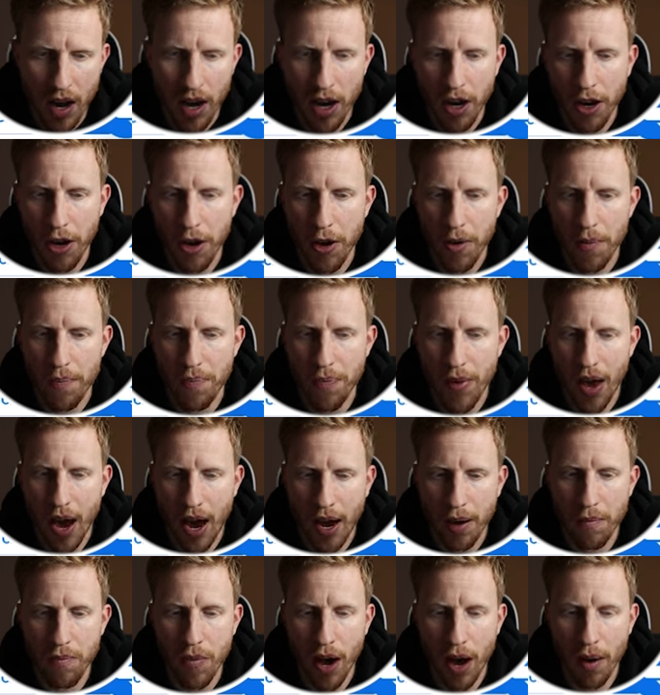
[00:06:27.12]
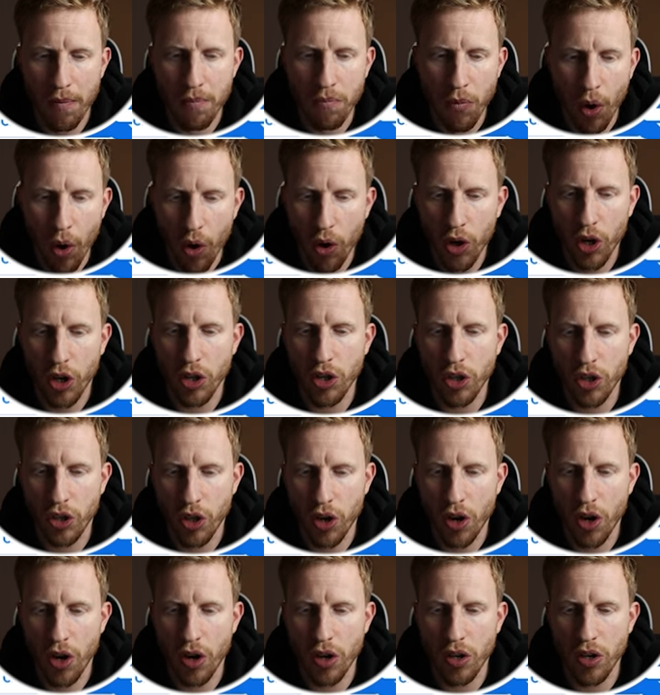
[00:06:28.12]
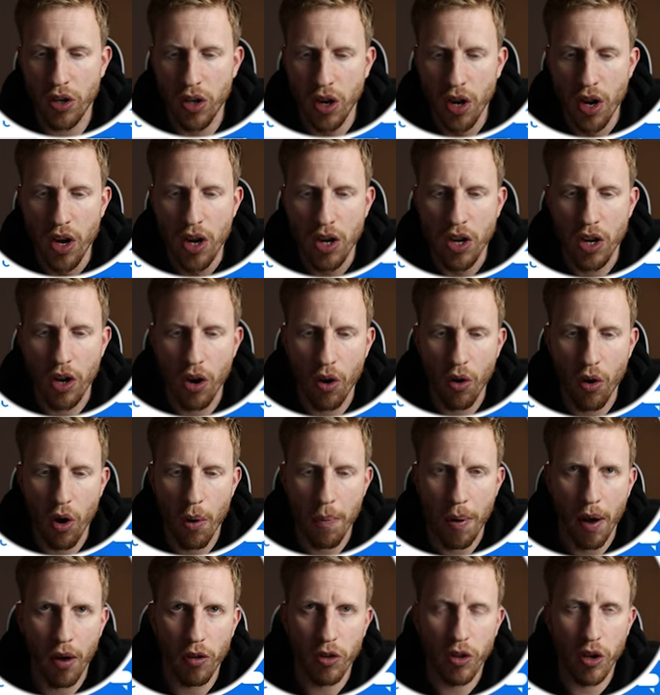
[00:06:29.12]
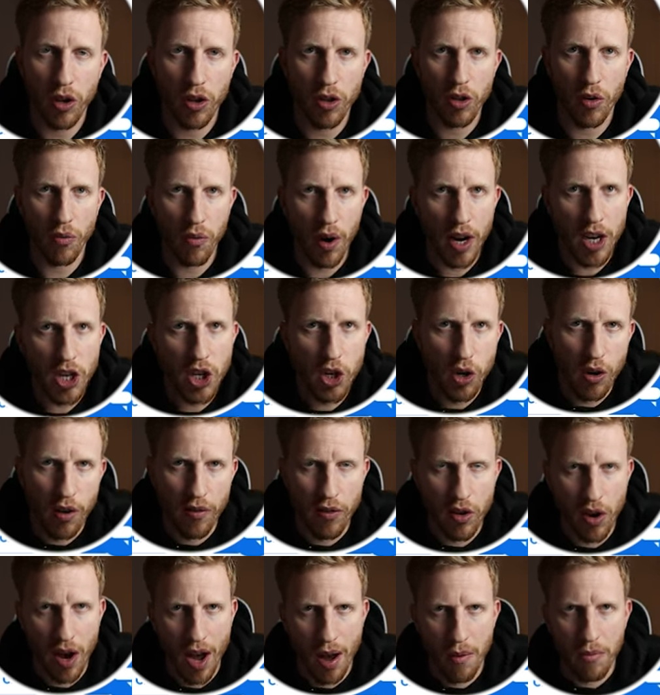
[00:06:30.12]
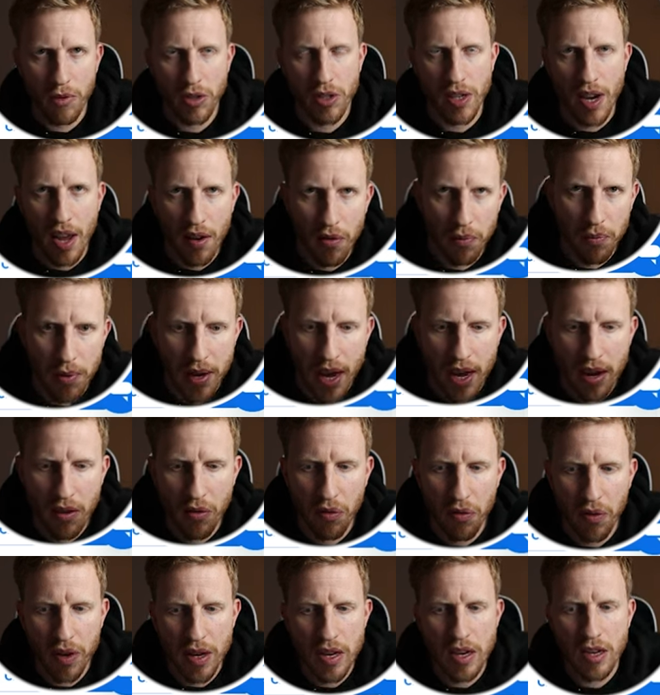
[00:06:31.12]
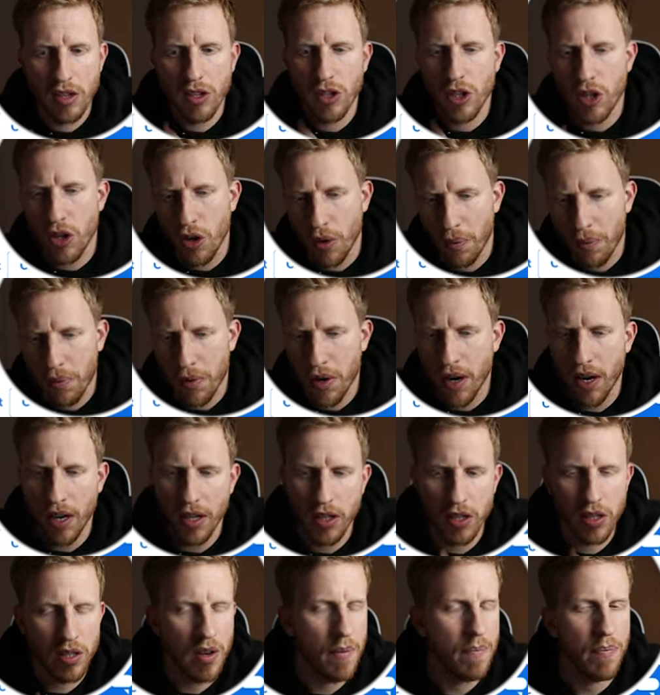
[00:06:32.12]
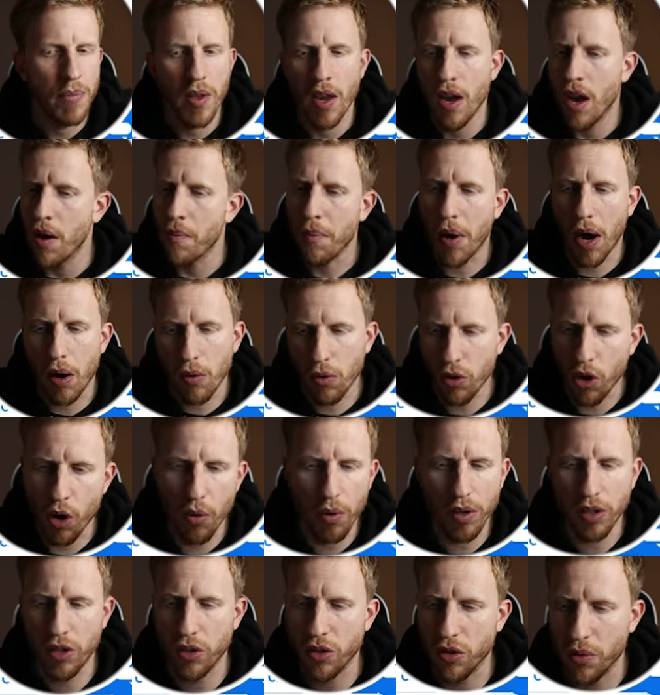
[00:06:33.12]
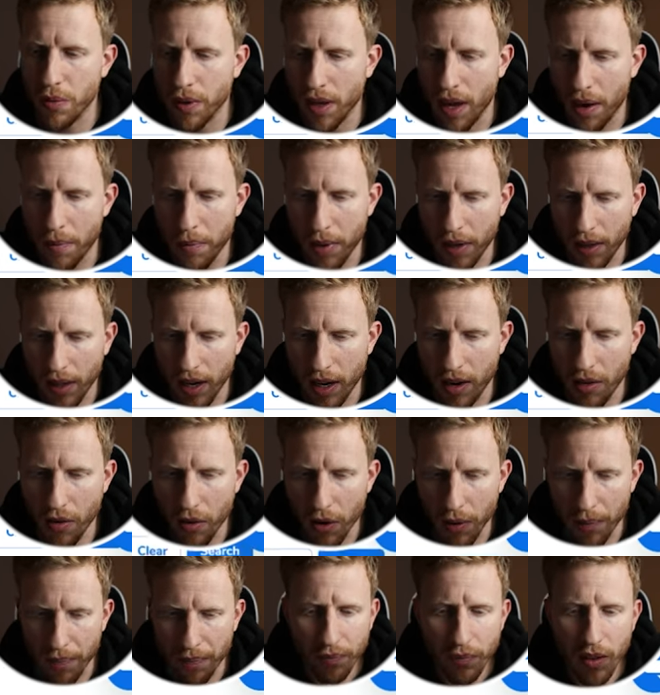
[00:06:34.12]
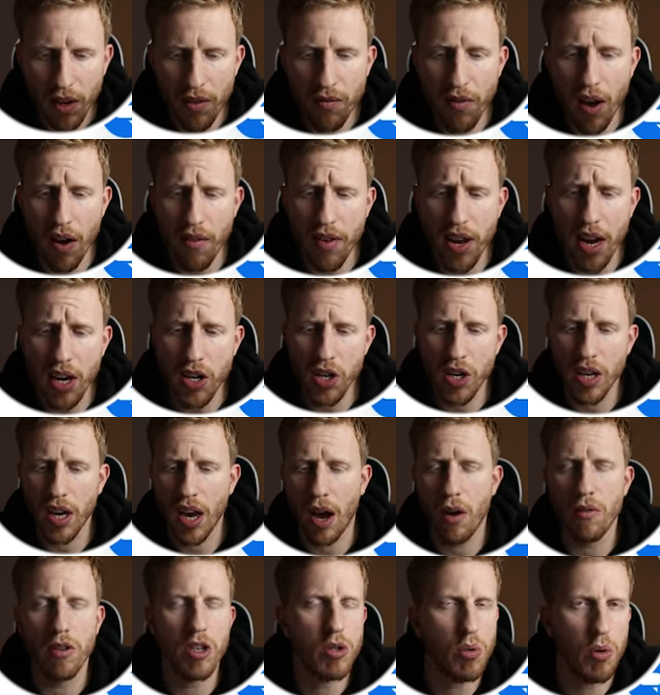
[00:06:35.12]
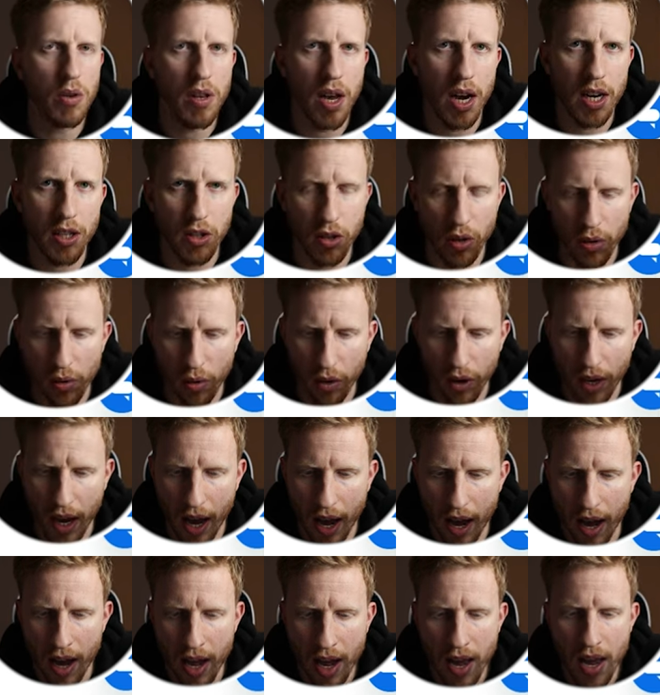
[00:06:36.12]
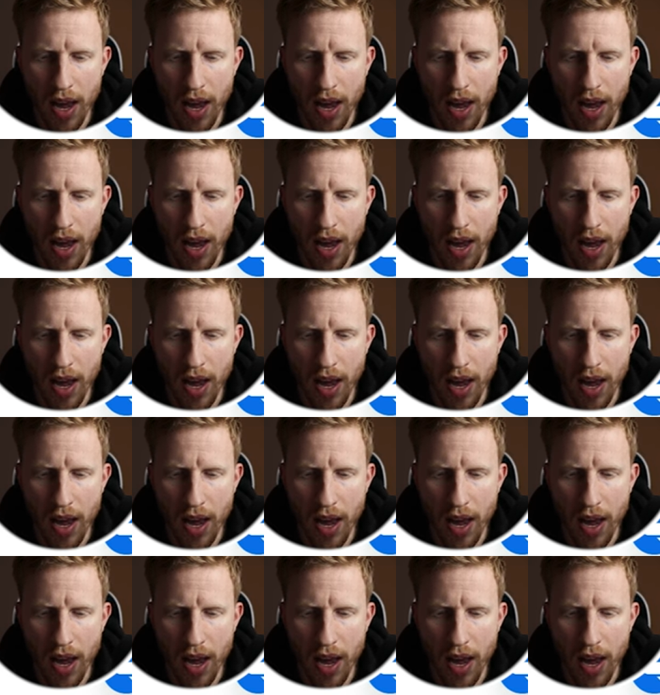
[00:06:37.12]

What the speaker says: I'm more concerned, you know, about the ratio of your Amazon FBA fees to your price. But I will go into some of that a bit later on. Variation count is one that I do look at.